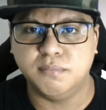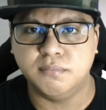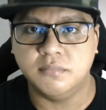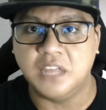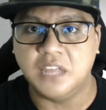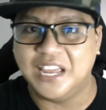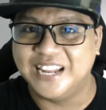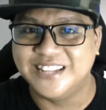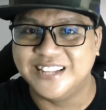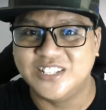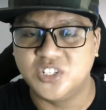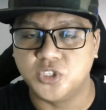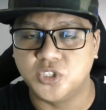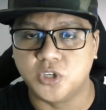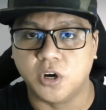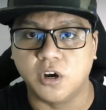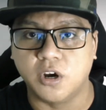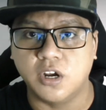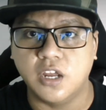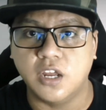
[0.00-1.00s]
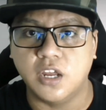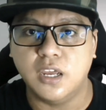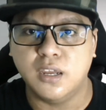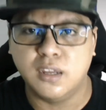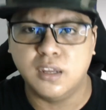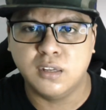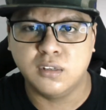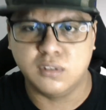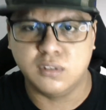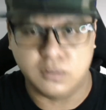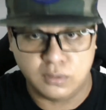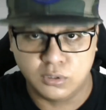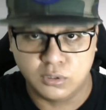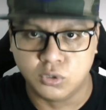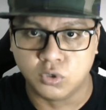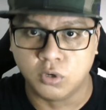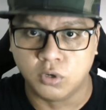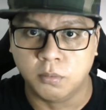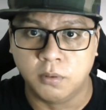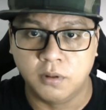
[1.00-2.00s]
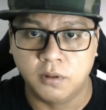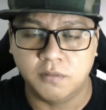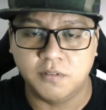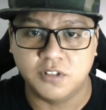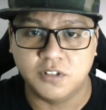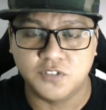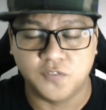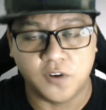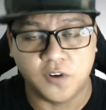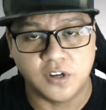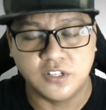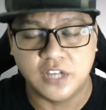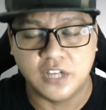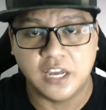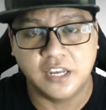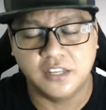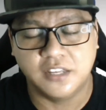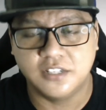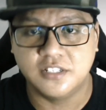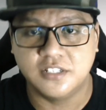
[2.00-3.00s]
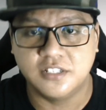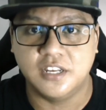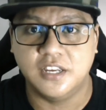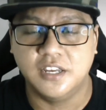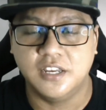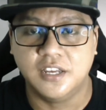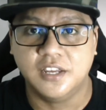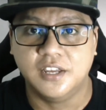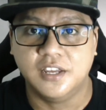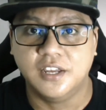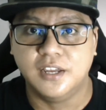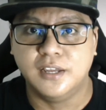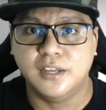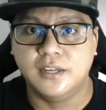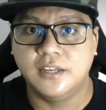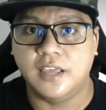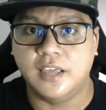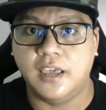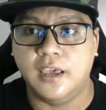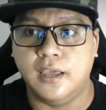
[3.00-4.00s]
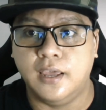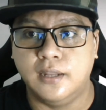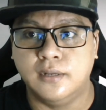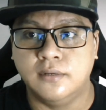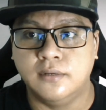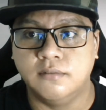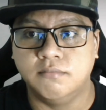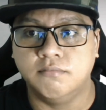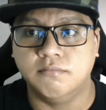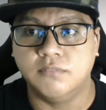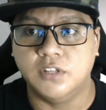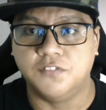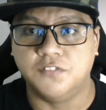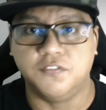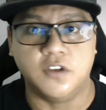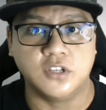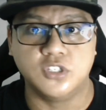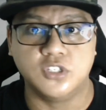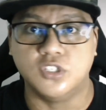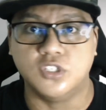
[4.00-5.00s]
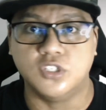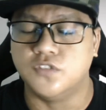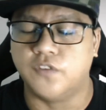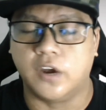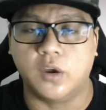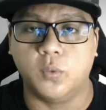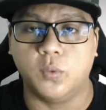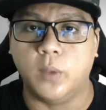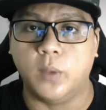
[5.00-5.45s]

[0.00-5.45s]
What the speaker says: It is pretty durable as far as I can see, and it functions very